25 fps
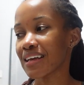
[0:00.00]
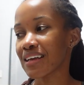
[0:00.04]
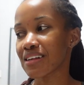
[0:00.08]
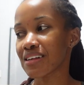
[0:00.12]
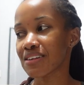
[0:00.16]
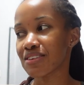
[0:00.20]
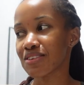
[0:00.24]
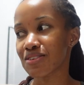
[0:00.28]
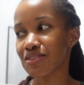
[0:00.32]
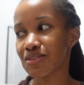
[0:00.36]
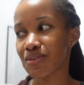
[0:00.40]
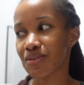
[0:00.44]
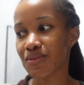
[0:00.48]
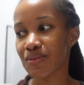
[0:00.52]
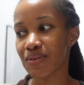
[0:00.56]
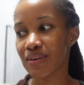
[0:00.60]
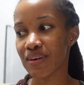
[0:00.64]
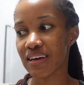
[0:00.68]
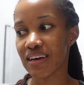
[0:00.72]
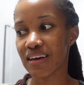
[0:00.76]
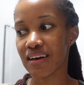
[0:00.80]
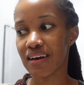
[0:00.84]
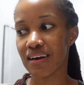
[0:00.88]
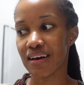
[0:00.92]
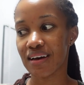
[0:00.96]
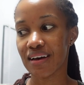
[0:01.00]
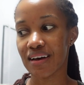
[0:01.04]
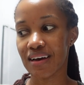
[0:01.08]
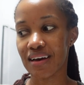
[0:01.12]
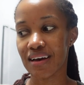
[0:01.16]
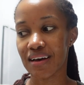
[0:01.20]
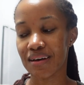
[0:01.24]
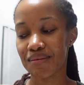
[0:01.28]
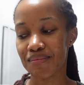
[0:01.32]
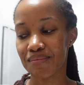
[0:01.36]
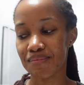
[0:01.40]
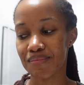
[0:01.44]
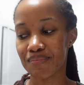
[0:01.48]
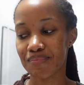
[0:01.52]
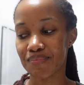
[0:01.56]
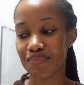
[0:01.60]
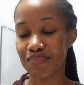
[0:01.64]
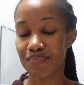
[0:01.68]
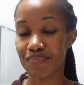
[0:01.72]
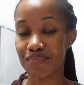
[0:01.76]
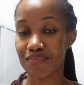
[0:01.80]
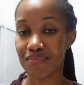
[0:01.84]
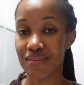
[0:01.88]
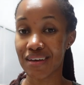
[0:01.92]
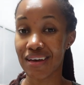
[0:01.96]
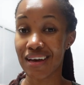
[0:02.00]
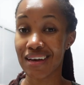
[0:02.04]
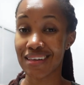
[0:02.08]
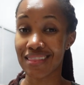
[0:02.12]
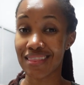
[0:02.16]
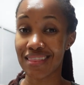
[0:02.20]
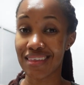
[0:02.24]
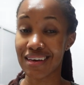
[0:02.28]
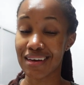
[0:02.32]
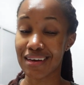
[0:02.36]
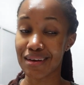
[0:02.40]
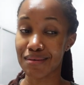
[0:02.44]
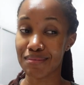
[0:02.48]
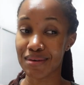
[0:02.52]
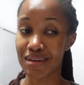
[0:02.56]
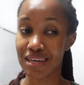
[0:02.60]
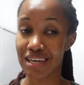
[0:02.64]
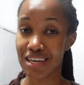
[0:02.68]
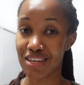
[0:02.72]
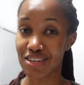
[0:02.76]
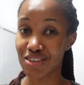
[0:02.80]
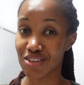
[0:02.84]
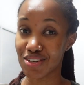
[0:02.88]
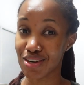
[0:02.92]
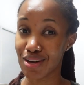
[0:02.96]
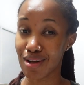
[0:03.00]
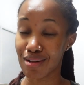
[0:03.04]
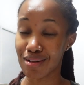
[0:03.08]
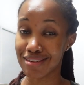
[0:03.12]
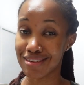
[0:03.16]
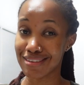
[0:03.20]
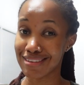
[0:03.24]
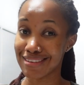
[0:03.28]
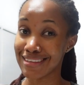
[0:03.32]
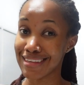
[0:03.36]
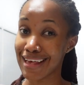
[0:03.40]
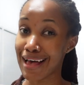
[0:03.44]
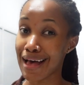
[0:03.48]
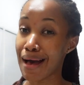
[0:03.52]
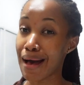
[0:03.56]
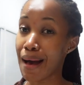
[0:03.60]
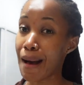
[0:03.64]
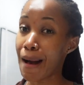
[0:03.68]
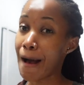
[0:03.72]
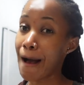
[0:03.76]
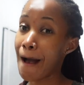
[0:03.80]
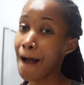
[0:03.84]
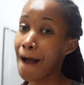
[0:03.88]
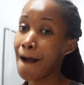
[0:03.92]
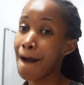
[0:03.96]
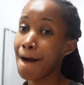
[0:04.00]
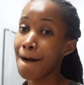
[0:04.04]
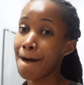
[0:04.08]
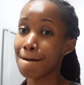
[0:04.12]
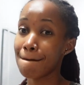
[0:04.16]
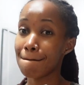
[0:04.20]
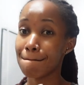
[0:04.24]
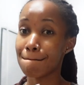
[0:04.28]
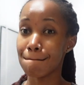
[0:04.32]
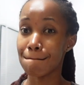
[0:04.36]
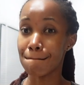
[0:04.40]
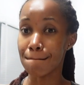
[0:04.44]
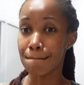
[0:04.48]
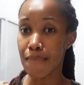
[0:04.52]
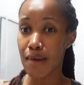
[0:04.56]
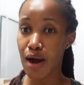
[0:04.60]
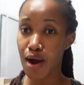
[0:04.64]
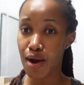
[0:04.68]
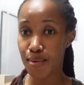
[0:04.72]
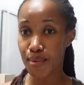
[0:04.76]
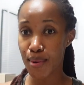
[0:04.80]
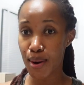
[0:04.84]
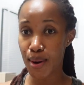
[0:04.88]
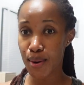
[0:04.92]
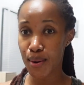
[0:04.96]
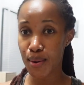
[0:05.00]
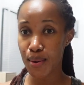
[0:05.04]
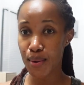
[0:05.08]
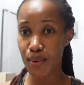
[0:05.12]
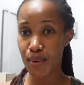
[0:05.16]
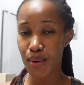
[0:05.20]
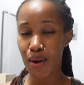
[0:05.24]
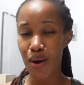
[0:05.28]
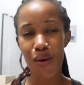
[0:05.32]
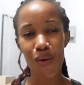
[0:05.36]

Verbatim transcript: So yeah, um, I think I'm gonna catch y'all tomorrow.